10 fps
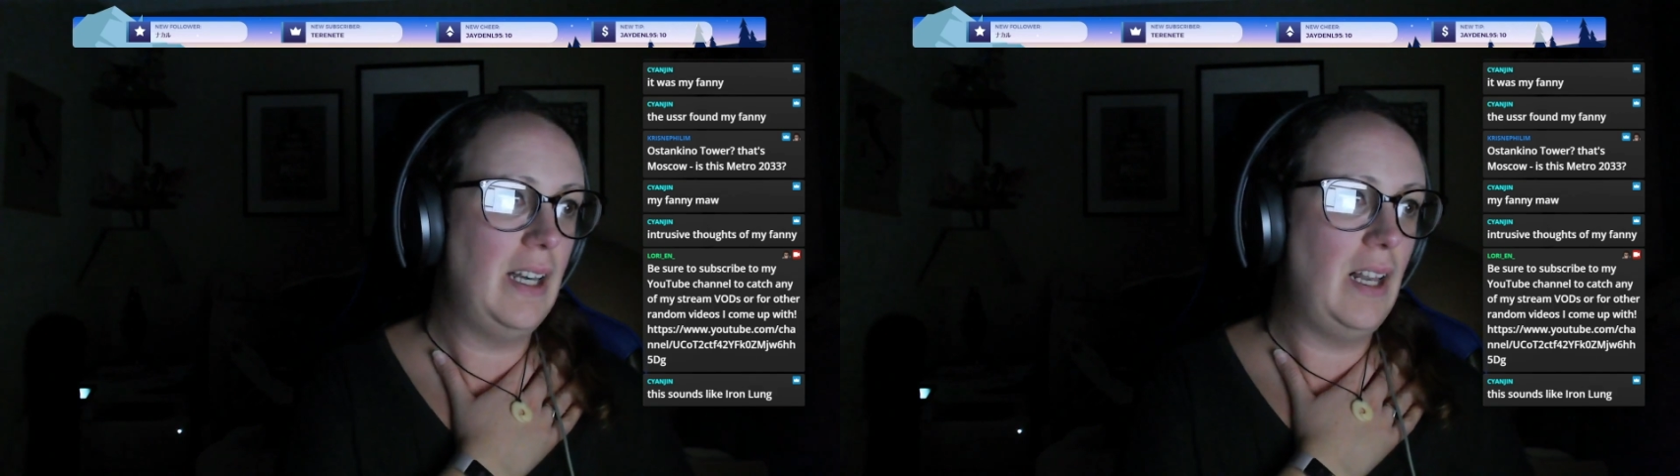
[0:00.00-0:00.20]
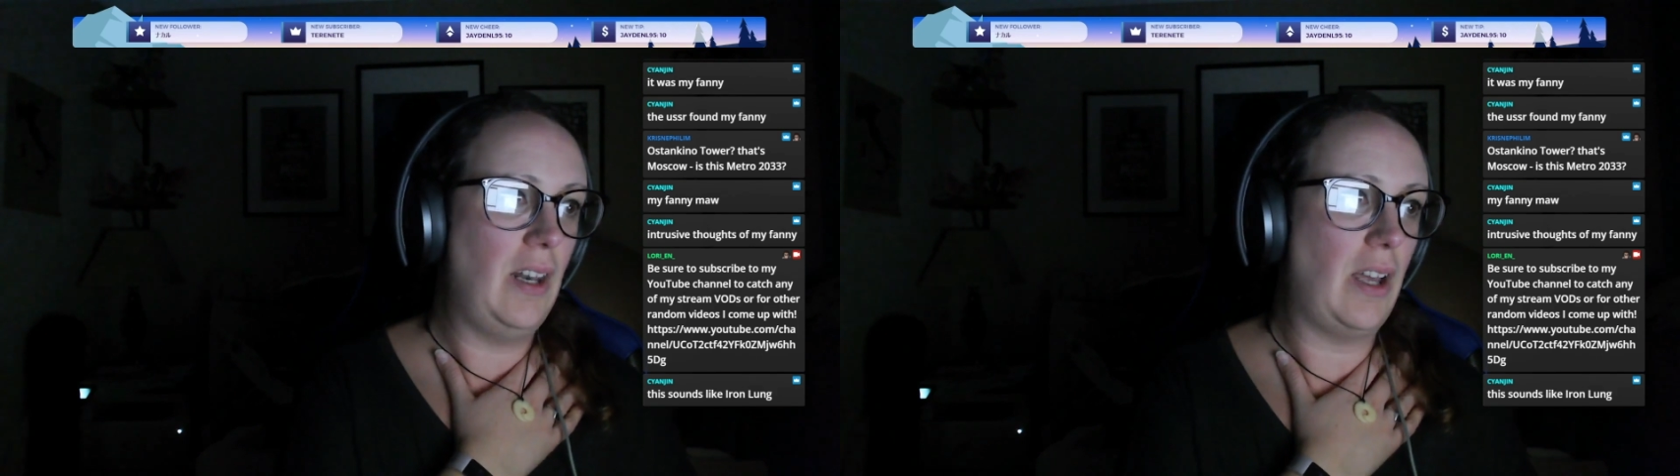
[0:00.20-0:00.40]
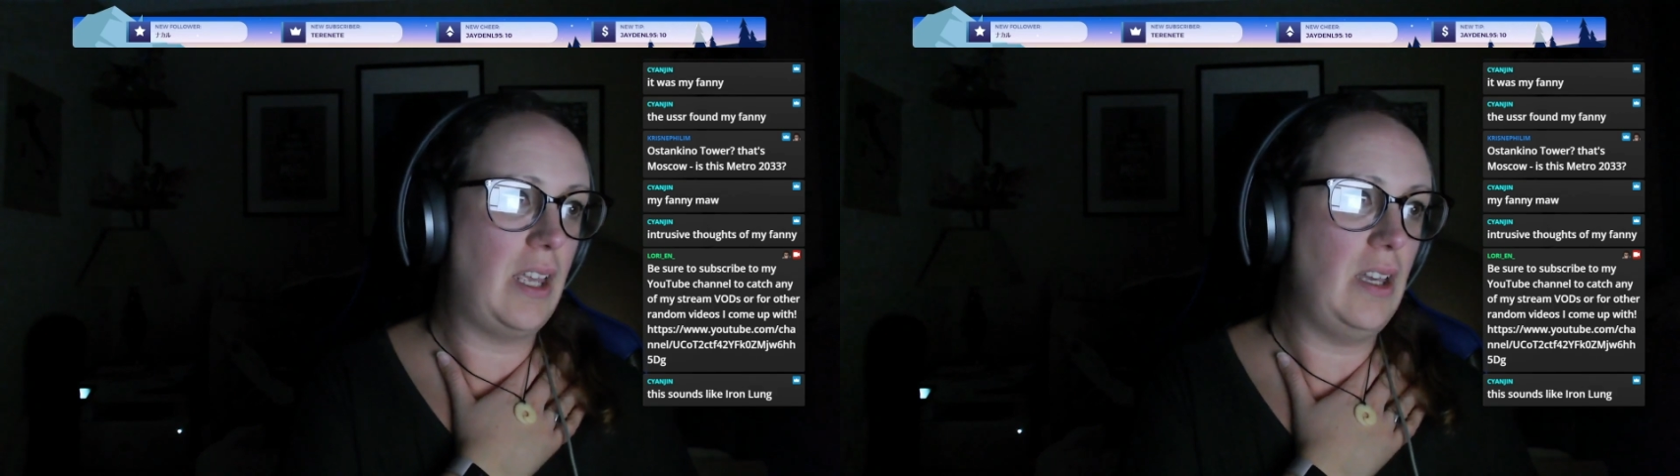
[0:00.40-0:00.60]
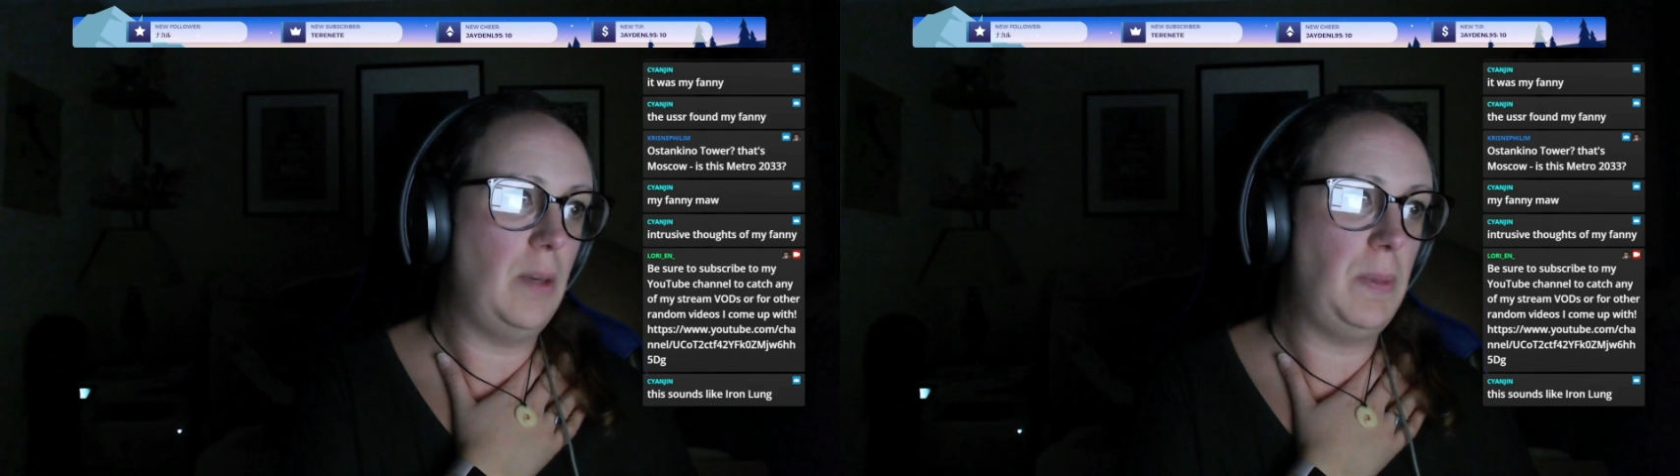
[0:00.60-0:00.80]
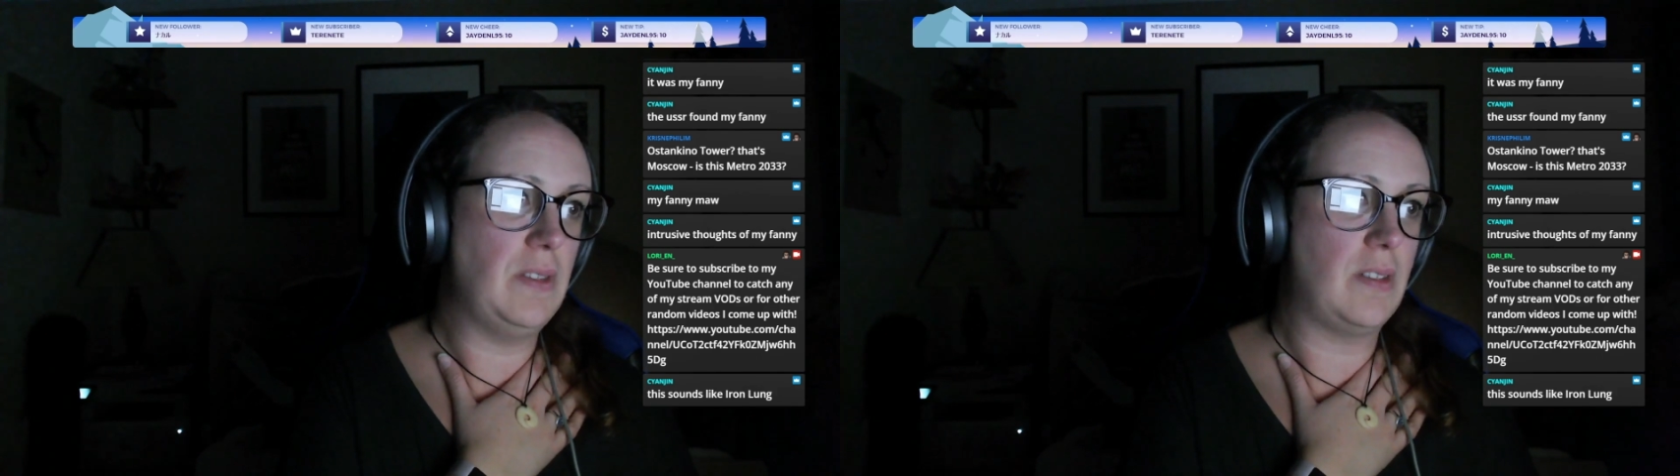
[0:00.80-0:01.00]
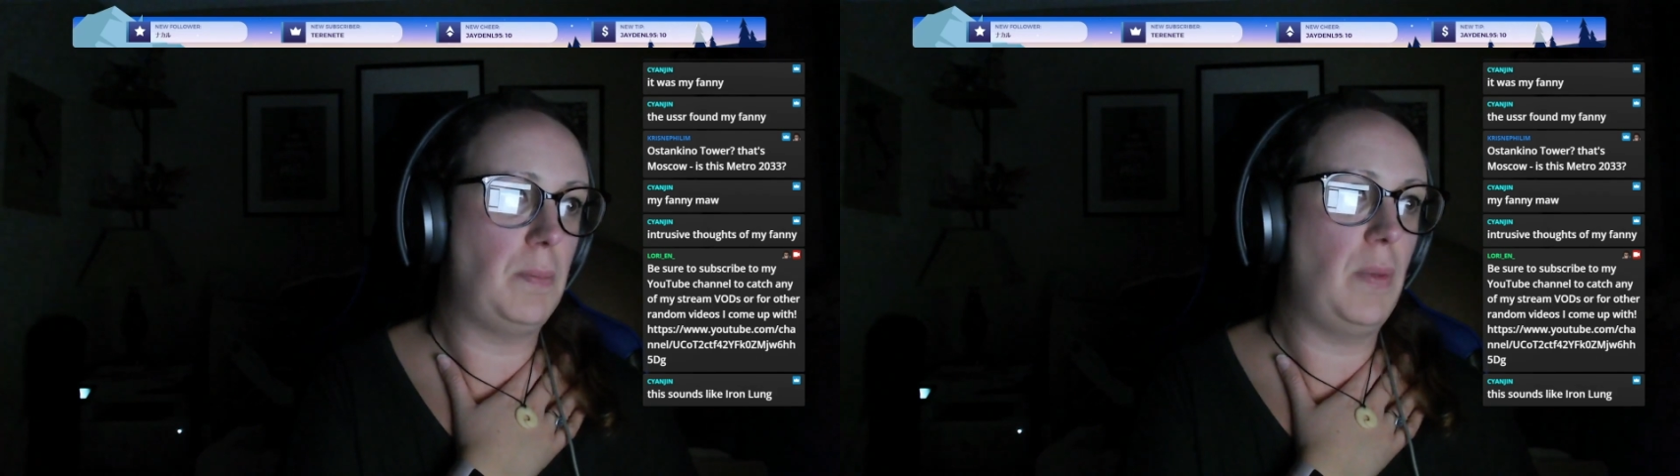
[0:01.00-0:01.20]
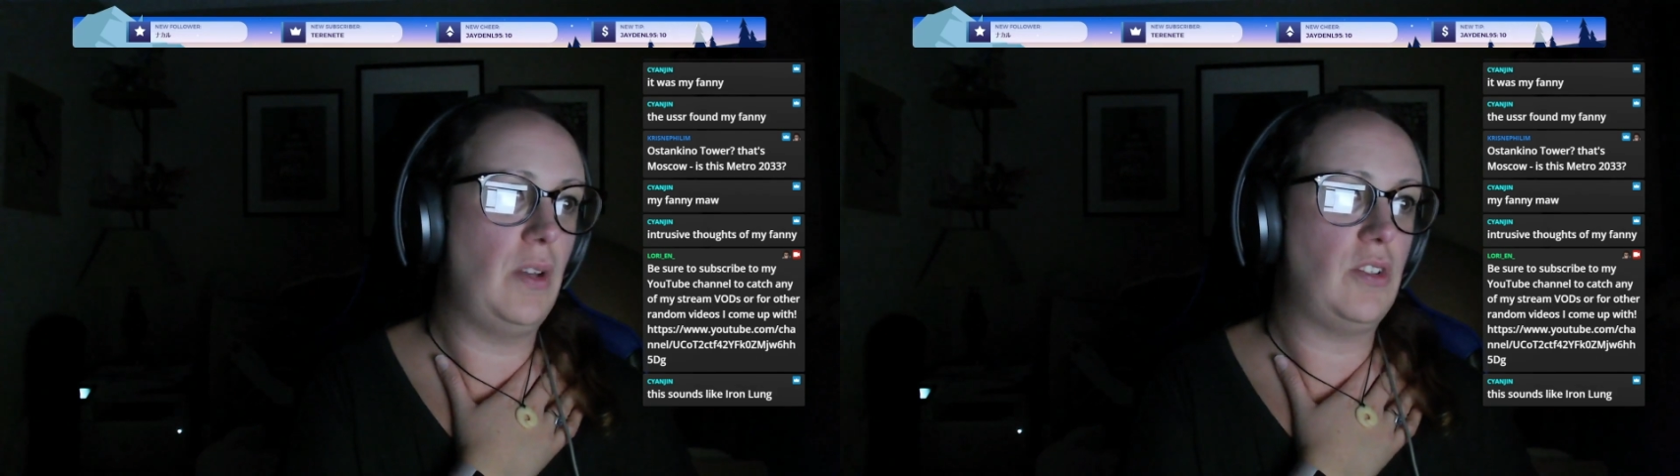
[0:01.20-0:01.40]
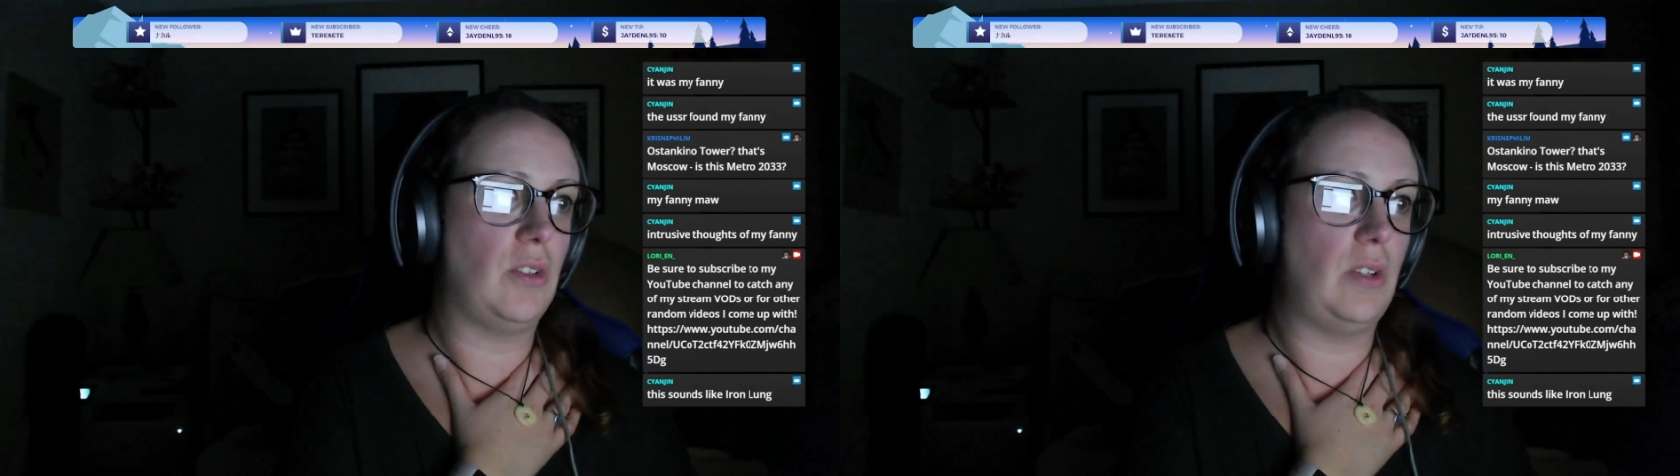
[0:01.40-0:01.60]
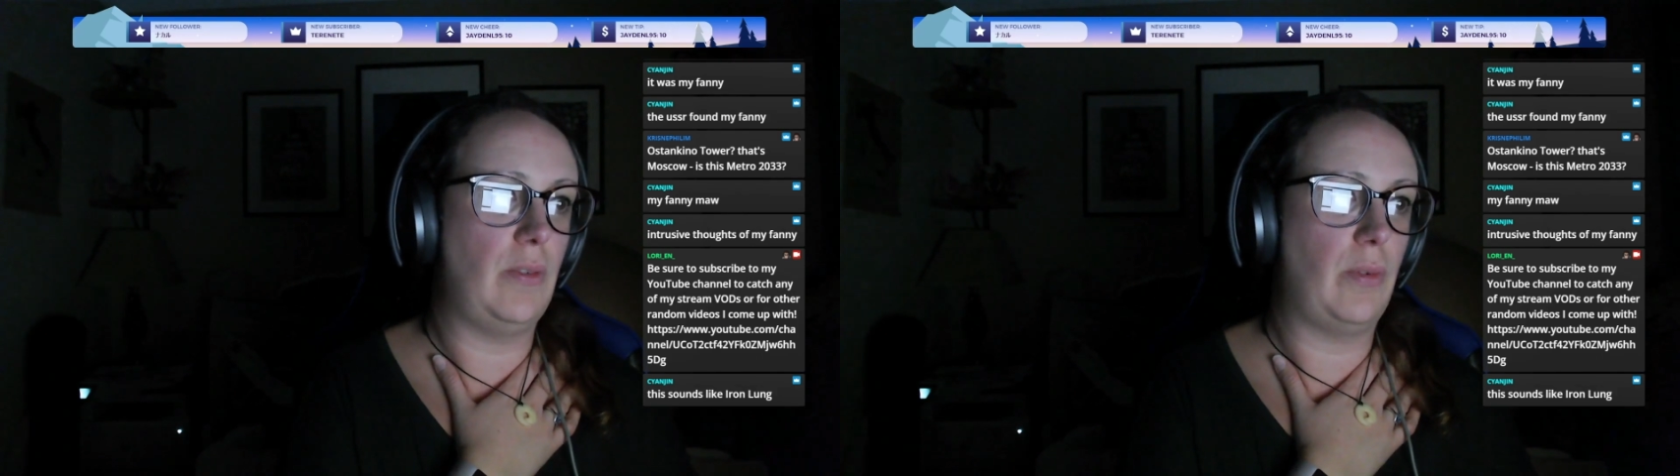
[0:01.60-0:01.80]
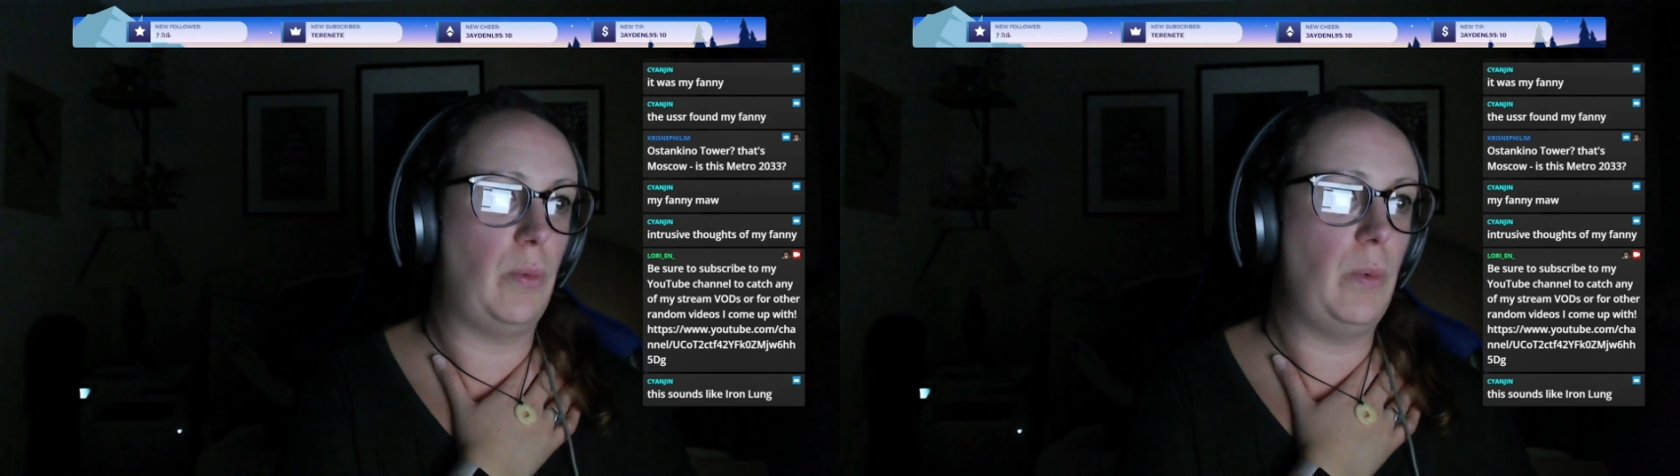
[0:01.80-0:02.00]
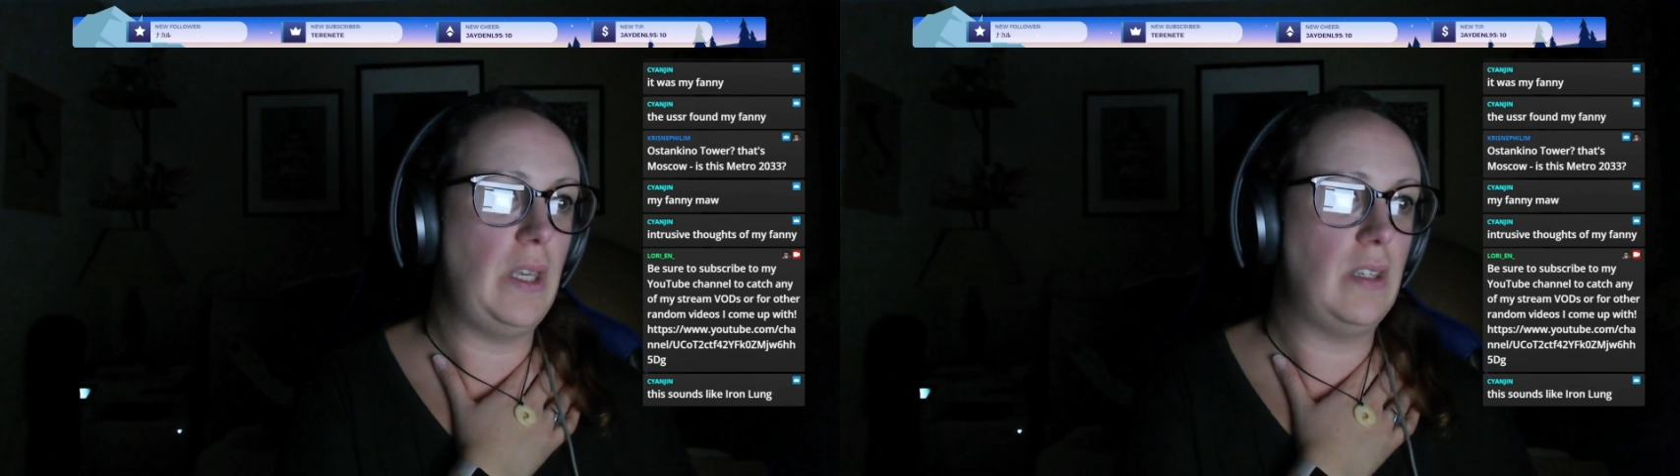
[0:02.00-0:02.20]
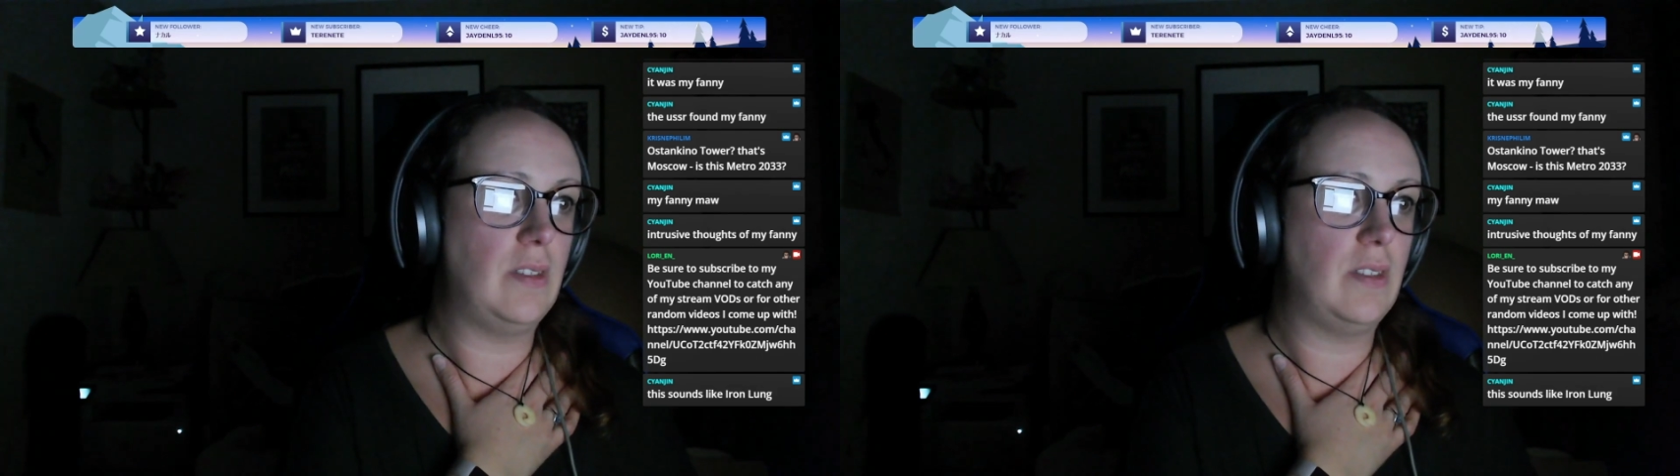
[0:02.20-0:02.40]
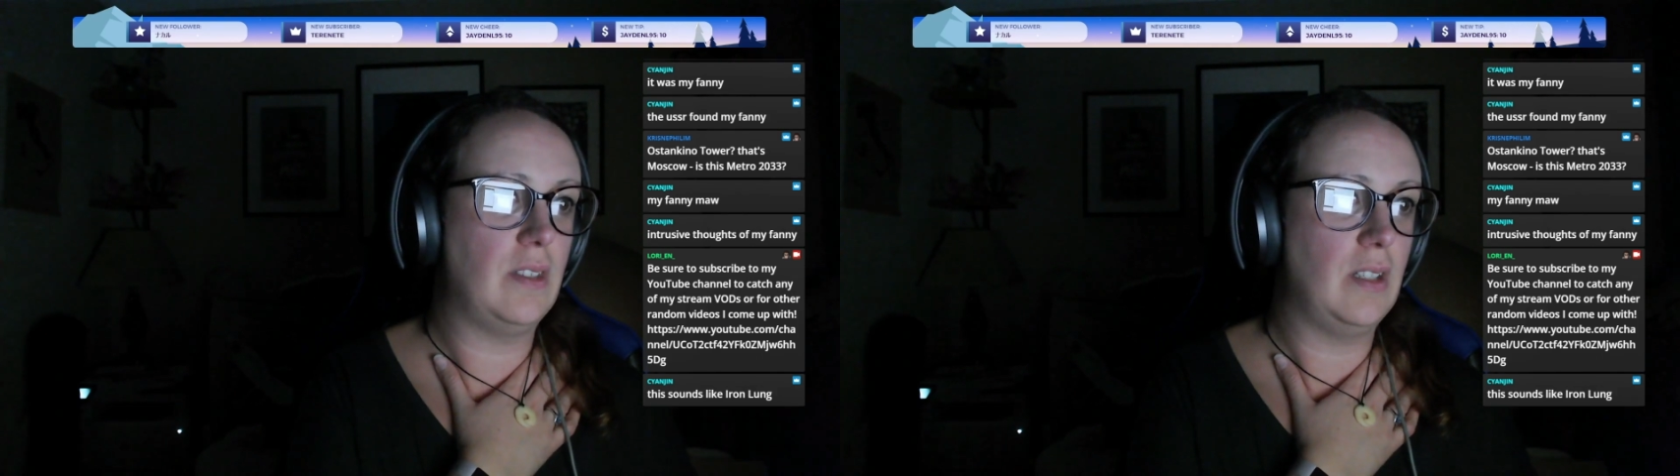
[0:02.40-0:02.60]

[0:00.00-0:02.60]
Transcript: like it had been submerged on it for weeks.